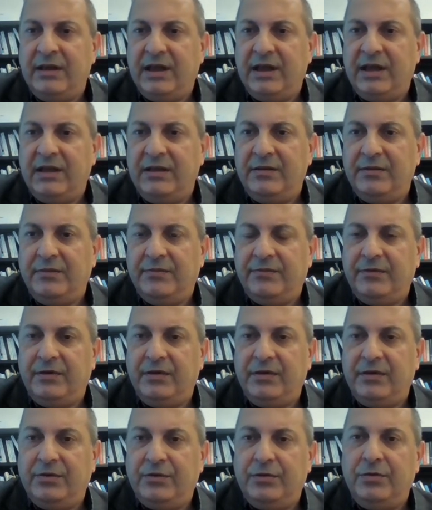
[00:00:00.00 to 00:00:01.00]
And
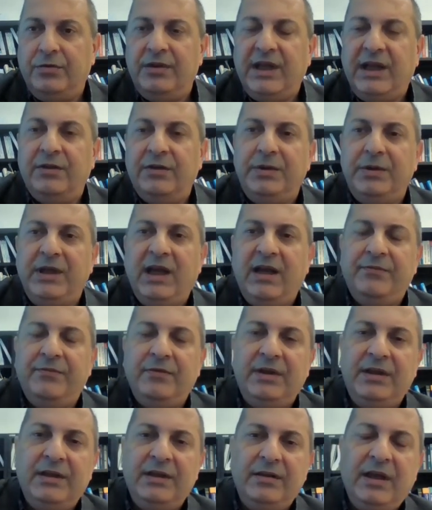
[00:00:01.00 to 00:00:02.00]
to do that, we have,
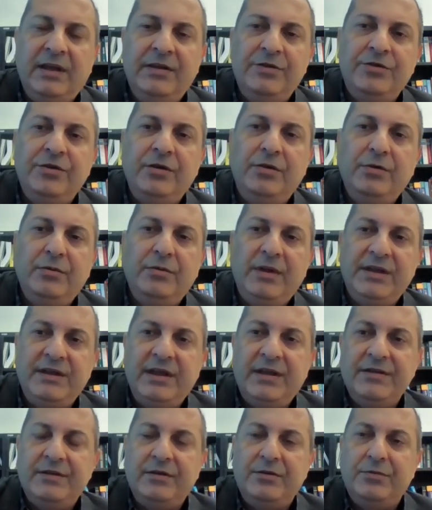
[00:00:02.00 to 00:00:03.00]
in addition to the
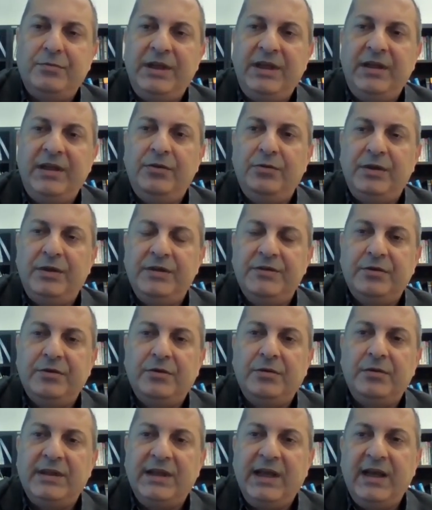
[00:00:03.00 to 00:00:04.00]
sensors, we need to
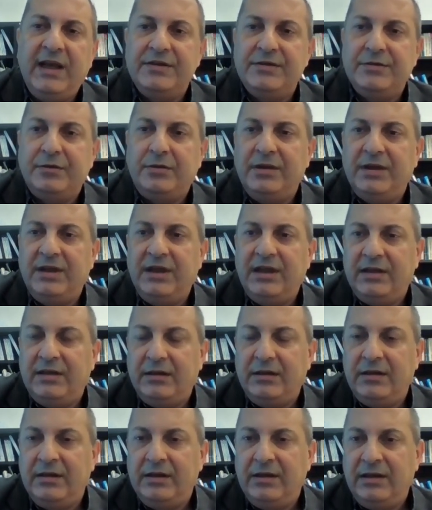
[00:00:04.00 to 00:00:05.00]
install tags on
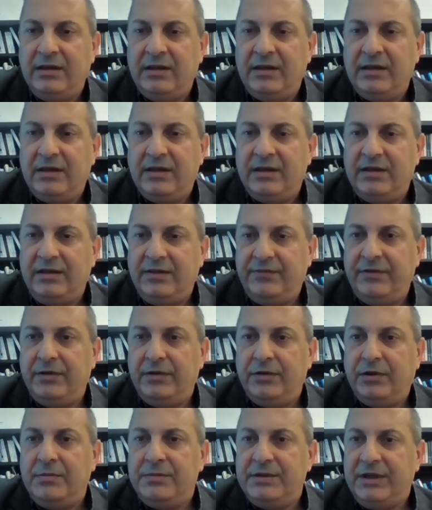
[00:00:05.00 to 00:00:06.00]
the
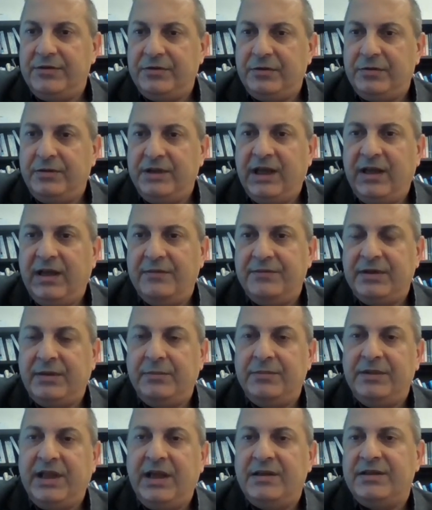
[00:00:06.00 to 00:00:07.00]
different objects. So we have
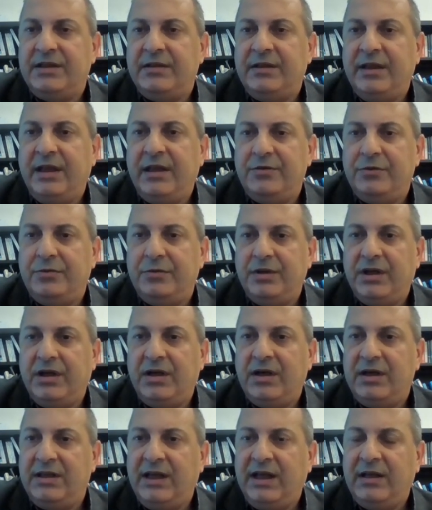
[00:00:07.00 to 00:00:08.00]
some tags attached to the
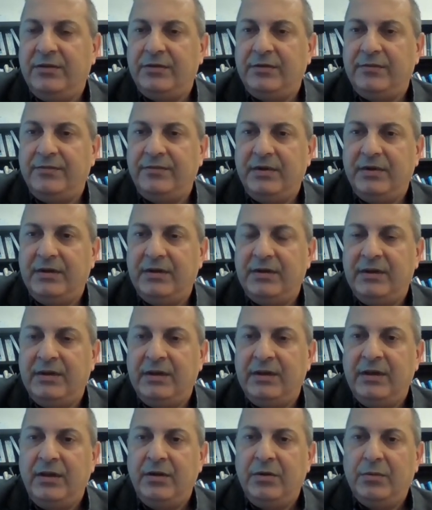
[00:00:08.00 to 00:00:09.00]
hard hat of the
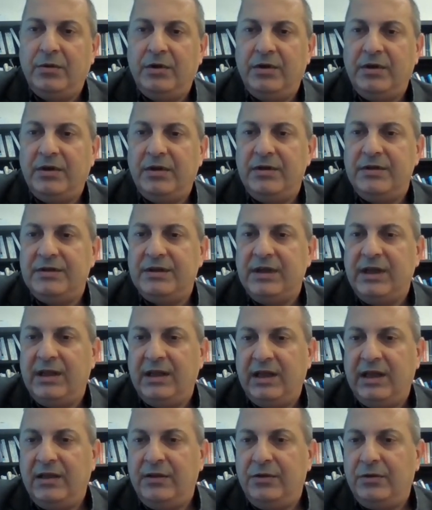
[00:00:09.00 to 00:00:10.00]
workers,
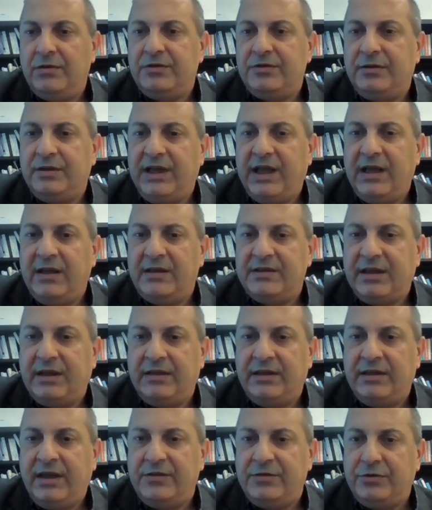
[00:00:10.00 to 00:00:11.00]
and also tags
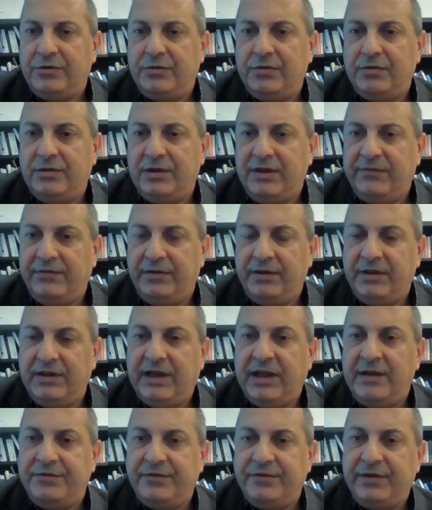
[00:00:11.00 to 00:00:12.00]
attached to different
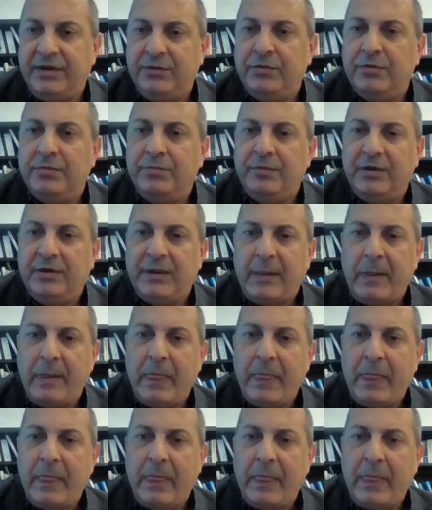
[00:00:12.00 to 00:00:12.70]
types of equipment.